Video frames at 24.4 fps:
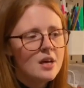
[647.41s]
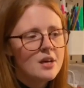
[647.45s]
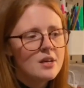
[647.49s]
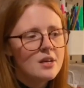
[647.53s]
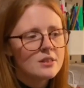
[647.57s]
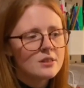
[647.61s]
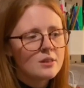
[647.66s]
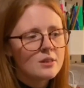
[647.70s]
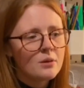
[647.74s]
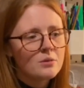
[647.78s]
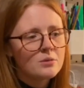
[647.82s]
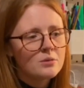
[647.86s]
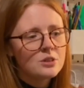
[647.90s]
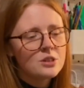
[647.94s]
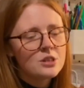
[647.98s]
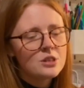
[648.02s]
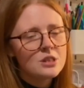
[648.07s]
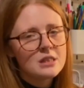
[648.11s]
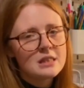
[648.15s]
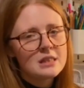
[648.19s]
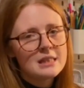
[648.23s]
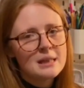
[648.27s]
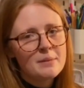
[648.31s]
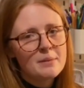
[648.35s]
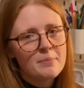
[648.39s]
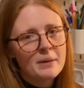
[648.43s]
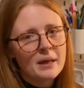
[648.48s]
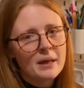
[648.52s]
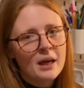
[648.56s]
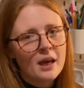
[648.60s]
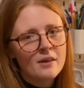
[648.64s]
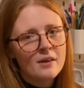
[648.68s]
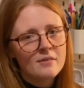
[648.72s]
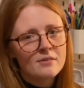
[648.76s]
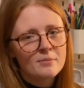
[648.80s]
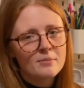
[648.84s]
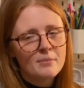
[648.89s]
so it was just slipping
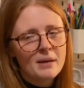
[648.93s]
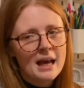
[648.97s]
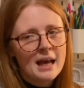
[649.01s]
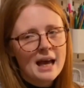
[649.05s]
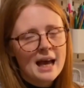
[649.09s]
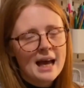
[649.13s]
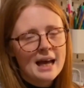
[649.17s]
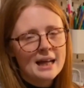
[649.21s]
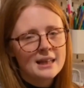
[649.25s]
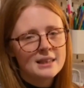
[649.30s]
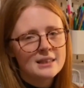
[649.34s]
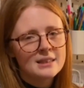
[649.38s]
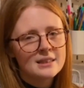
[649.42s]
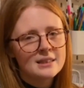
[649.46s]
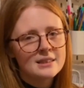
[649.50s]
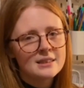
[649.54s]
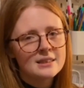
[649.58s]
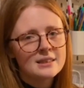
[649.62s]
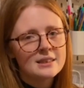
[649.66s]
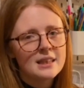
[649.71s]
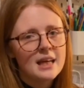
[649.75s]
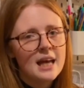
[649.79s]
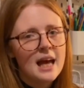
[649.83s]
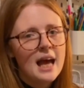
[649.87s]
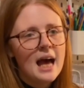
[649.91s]
over my hand.